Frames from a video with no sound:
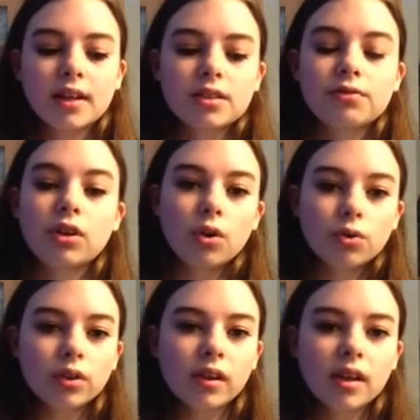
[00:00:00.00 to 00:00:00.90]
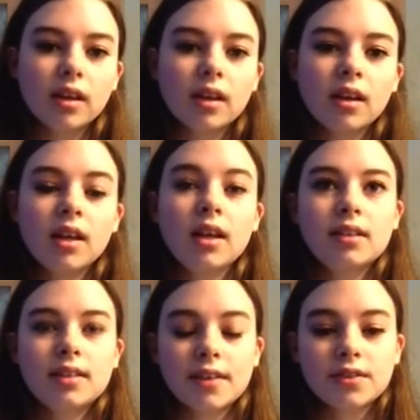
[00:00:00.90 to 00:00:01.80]
is for only
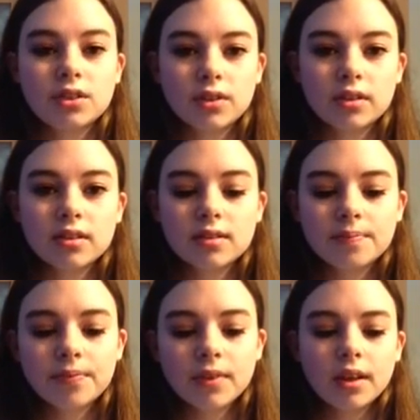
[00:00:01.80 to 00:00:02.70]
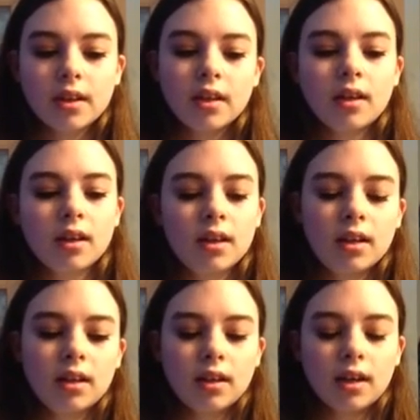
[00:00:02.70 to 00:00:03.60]
deaf students.
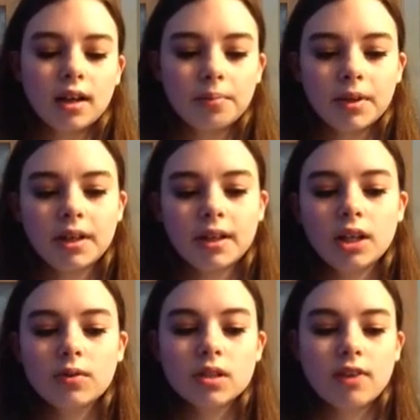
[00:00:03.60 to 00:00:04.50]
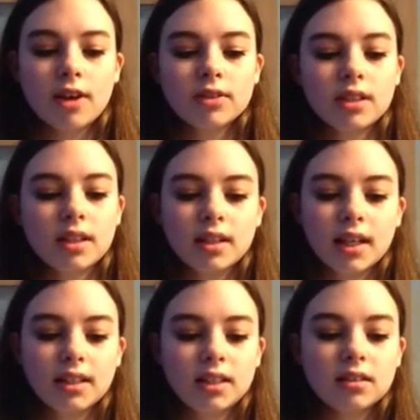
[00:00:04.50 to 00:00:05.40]
It was founded in
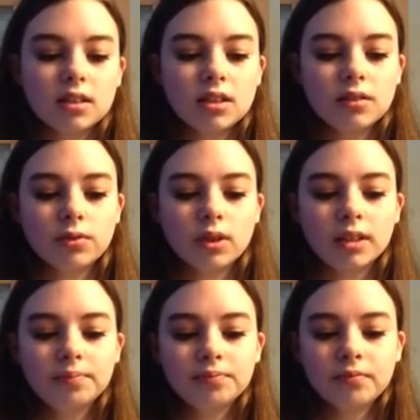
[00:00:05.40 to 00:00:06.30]
1864.